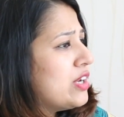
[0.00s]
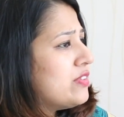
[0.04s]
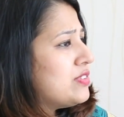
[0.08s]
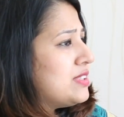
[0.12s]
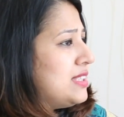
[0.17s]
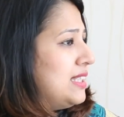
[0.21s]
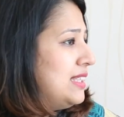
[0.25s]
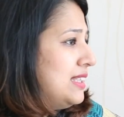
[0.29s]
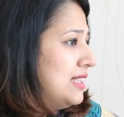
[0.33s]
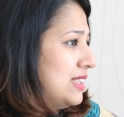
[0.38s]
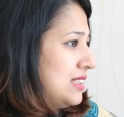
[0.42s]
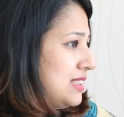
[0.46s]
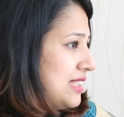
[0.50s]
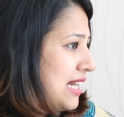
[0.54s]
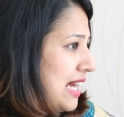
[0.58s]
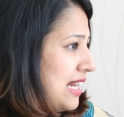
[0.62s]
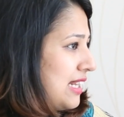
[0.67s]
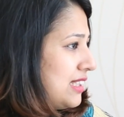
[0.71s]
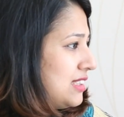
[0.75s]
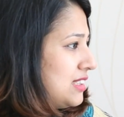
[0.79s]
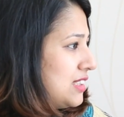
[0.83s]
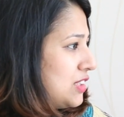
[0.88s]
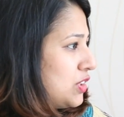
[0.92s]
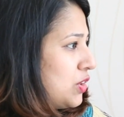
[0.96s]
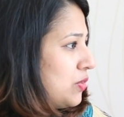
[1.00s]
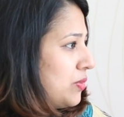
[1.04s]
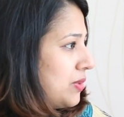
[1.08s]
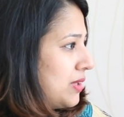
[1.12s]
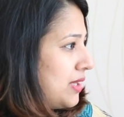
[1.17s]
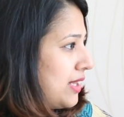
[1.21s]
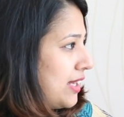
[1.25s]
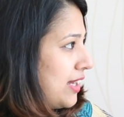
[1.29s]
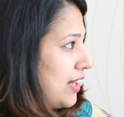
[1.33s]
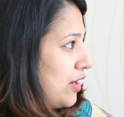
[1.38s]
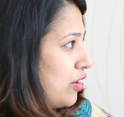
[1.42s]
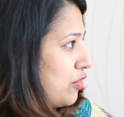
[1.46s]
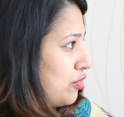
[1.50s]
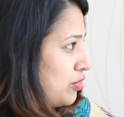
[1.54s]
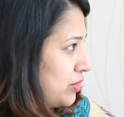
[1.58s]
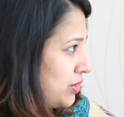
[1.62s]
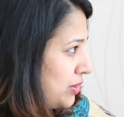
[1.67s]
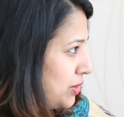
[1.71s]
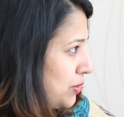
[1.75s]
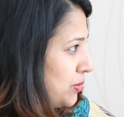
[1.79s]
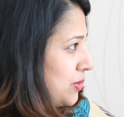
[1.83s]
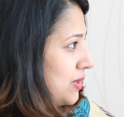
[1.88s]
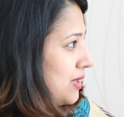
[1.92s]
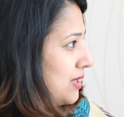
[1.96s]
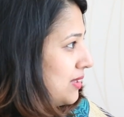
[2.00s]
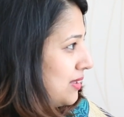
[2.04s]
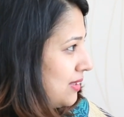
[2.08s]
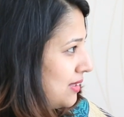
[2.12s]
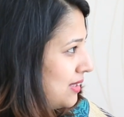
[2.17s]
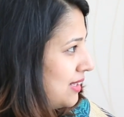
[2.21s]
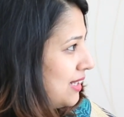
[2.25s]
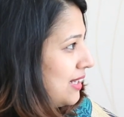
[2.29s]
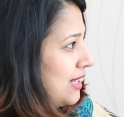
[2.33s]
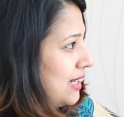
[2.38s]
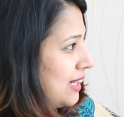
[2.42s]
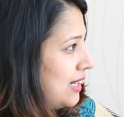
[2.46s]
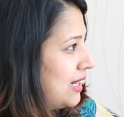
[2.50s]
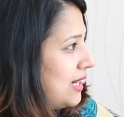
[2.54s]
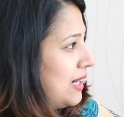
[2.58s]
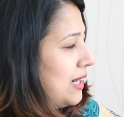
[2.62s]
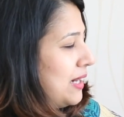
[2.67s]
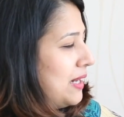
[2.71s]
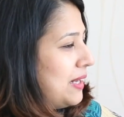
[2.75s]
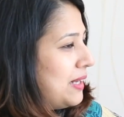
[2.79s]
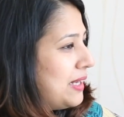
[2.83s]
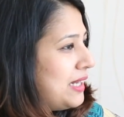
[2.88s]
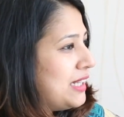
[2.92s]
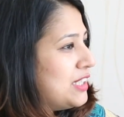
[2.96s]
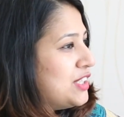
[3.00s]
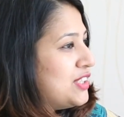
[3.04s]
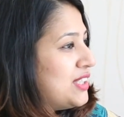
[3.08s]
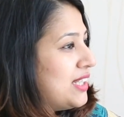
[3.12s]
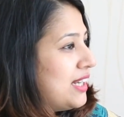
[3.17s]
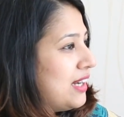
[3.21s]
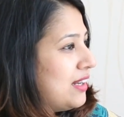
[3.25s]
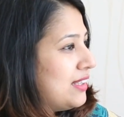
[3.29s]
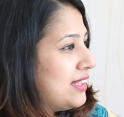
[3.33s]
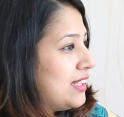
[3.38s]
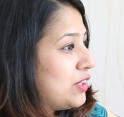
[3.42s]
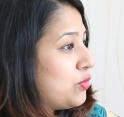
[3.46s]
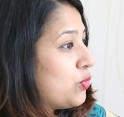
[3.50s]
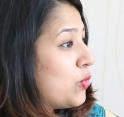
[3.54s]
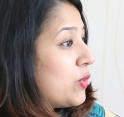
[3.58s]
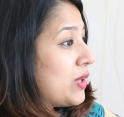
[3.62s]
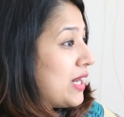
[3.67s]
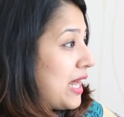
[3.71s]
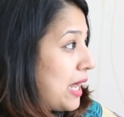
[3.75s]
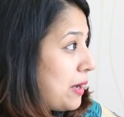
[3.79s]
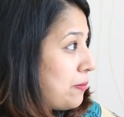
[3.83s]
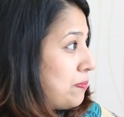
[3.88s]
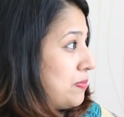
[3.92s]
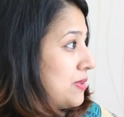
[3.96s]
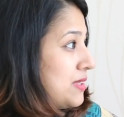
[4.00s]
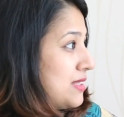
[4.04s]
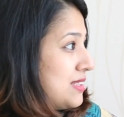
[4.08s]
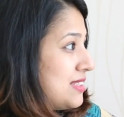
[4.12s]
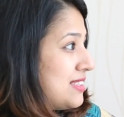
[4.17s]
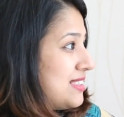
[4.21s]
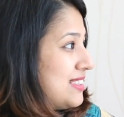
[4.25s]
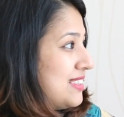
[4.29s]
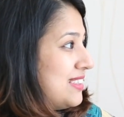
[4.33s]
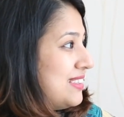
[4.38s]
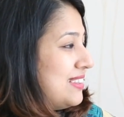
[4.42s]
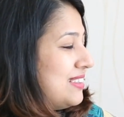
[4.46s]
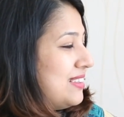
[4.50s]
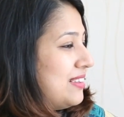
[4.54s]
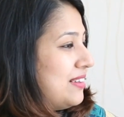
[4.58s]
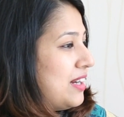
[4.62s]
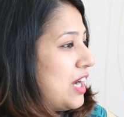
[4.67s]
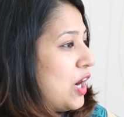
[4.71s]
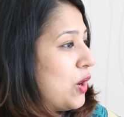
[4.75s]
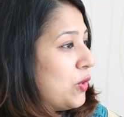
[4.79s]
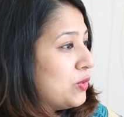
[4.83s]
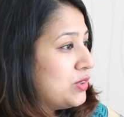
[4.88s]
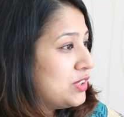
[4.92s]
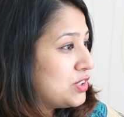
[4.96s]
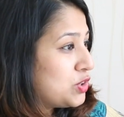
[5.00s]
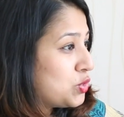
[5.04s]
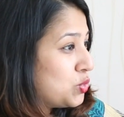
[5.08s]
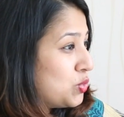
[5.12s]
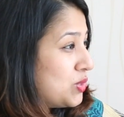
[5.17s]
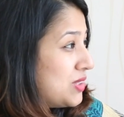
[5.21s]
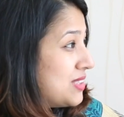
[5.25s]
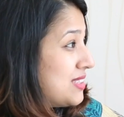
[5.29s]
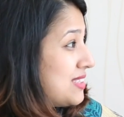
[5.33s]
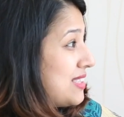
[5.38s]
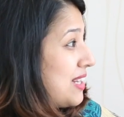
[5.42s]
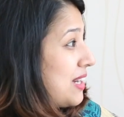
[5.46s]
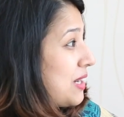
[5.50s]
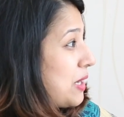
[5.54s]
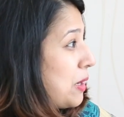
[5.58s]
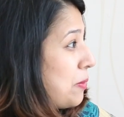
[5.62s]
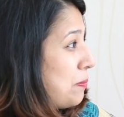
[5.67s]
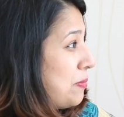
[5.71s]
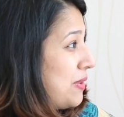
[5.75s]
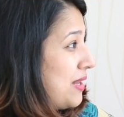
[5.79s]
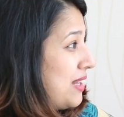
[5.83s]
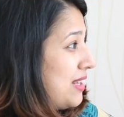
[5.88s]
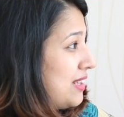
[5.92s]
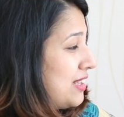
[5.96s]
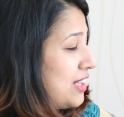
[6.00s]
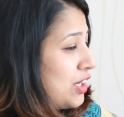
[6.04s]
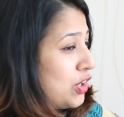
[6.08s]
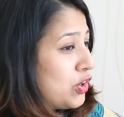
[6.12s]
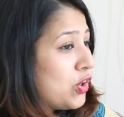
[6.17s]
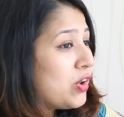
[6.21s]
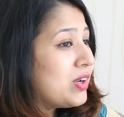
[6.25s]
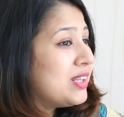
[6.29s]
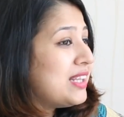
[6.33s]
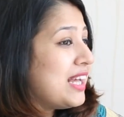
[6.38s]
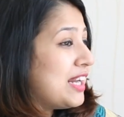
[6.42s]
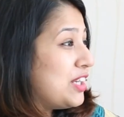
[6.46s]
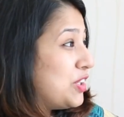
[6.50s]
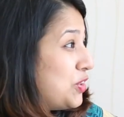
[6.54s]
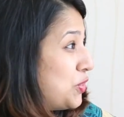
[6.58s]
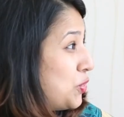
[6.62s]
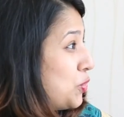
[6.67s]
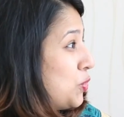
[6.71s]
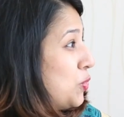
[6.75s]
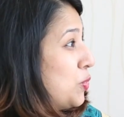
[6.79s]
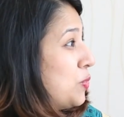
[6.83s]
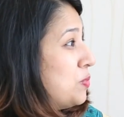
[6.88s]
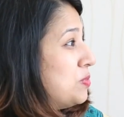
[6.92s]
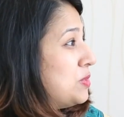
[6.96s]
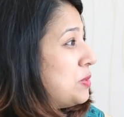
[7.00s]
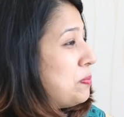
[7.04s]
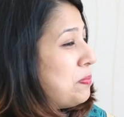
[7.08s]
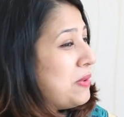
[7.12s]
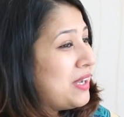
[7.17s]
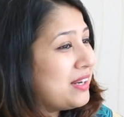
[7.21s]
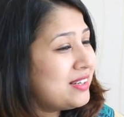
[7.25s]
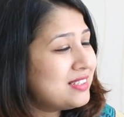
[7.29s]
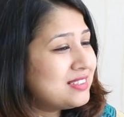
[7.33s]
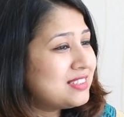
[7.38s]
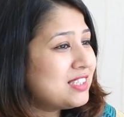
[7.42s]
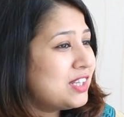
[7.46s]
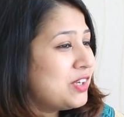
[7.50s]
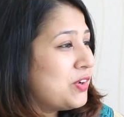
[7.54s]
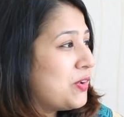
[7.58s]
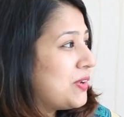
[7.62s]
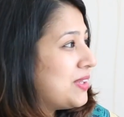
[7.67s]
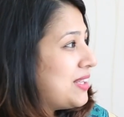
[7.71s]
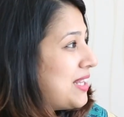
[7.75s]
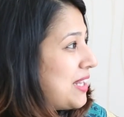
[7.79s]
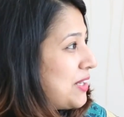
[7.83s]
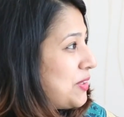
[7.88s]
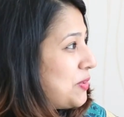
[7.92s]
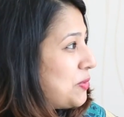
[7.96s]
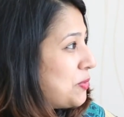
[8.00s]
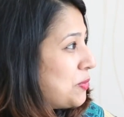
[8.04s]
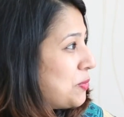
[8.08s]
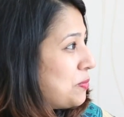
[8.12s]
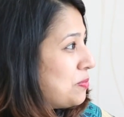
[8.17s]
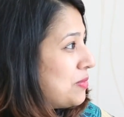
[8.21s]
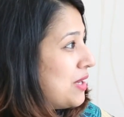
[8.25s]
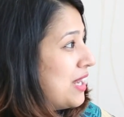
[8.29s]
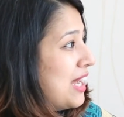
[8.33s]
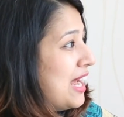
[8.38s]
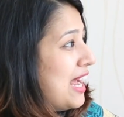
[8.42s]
So I've seen the challenges over there for rural India, that what happens, how the students are coming, they are not that groomed, parents are not that groomed,